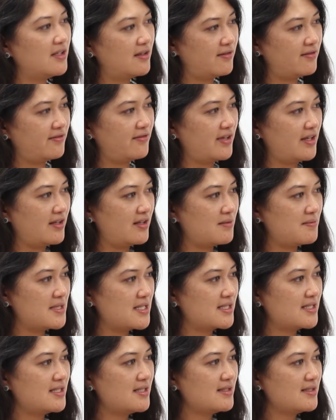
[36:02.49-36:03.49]
of the
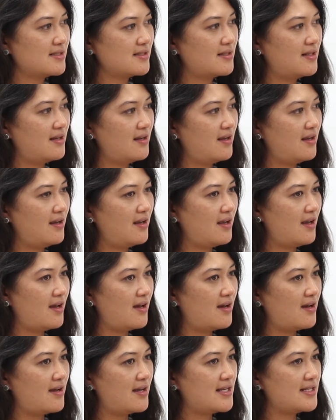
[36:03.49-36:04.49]
pistons,
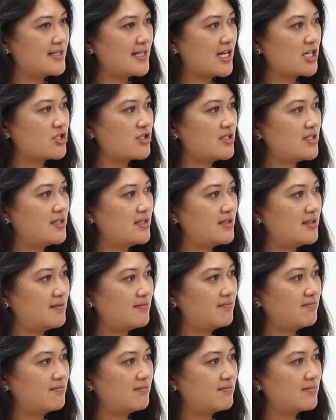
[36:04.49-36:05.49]
is actually
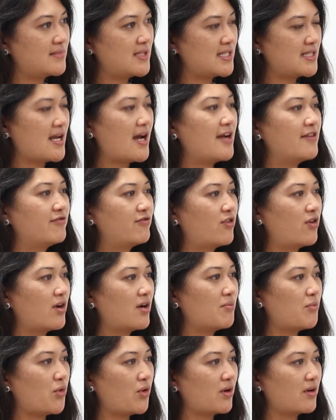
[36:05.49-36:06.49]
designed for
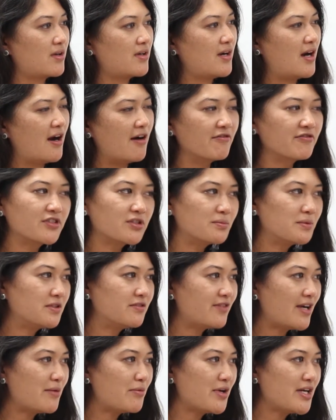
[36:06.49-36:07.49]
a more comfortable
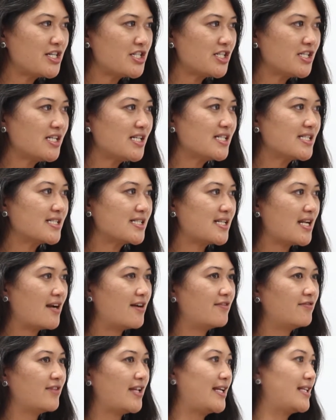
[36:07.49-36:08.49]
vibration instead
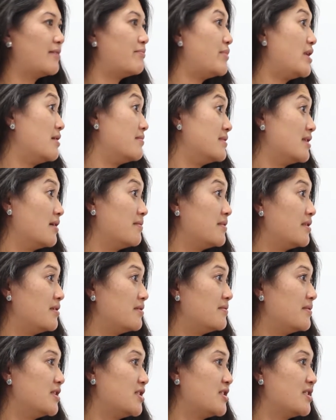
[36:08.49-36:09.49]
of like the BMW,
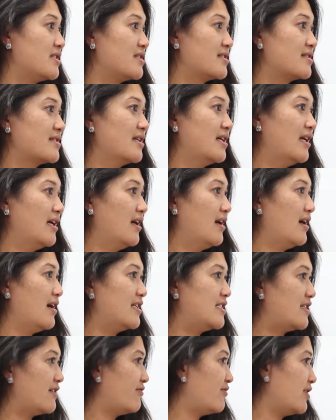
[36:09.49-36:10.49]
which is a
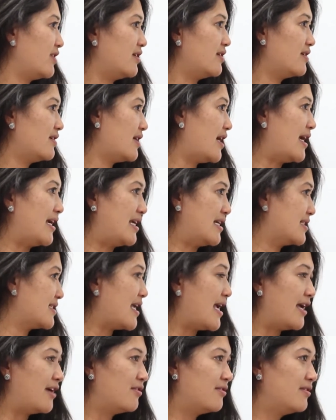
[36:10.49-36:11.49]
different, I guess,
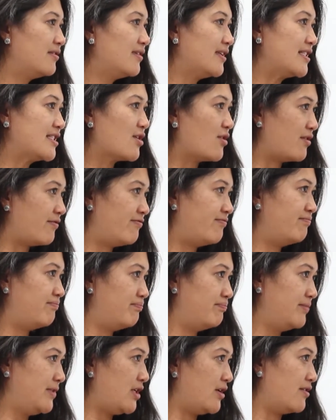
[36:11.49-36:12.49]
angle, and so it,
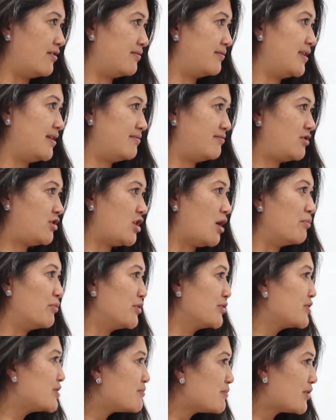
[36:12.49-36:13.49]

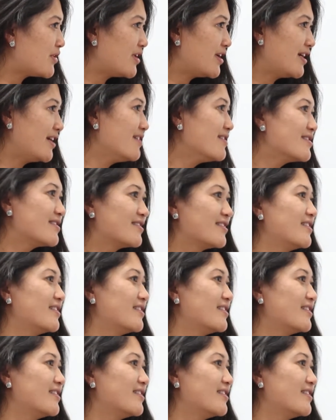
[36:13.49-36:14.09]
jumbles you more, I guess.